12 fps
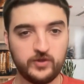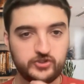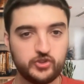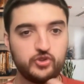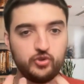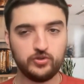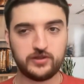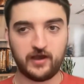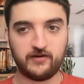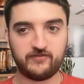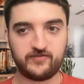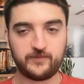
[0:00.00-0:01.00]
What do you
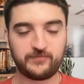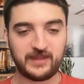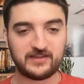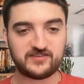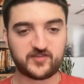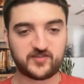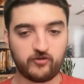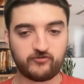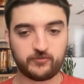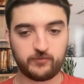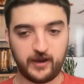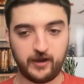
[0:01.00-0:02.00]
love? And start
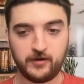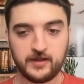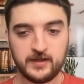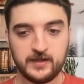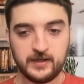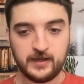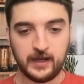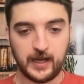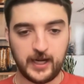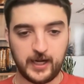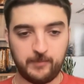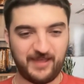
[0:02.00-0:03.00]
from there.
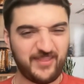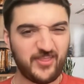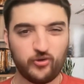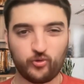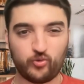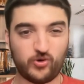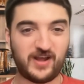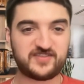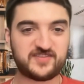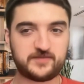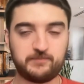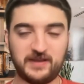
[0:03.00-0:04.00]
Um, and then the
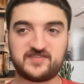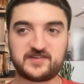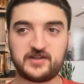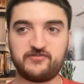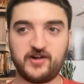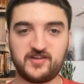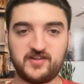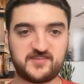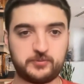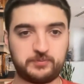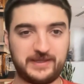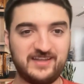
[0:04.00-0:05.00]
rest basically falls
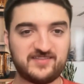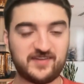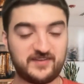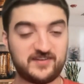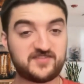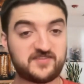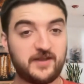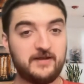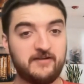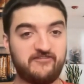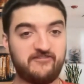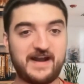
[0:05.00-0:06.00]
into place. And these
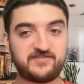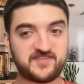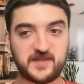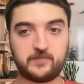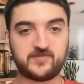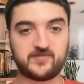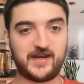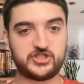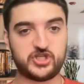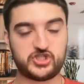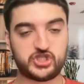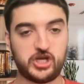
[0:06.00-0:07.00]
five steps that I
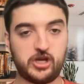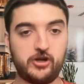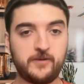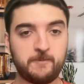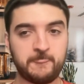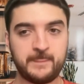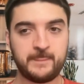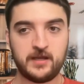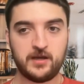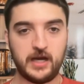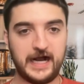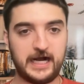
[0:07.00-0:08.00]
just shared
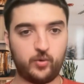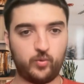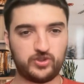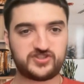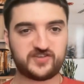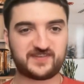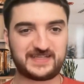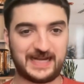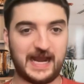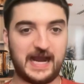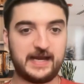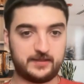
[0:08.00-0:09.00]
uh, will just
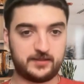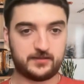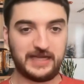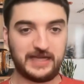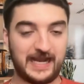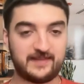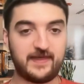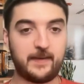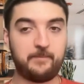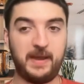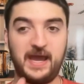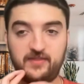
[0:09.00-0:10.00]
guide guide
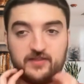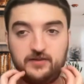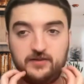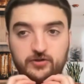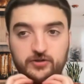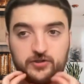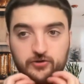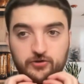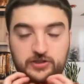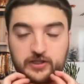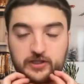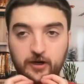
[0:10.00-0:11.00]
that path a little, a little
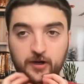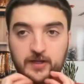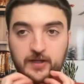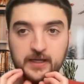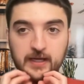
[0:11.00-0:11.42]
clearer.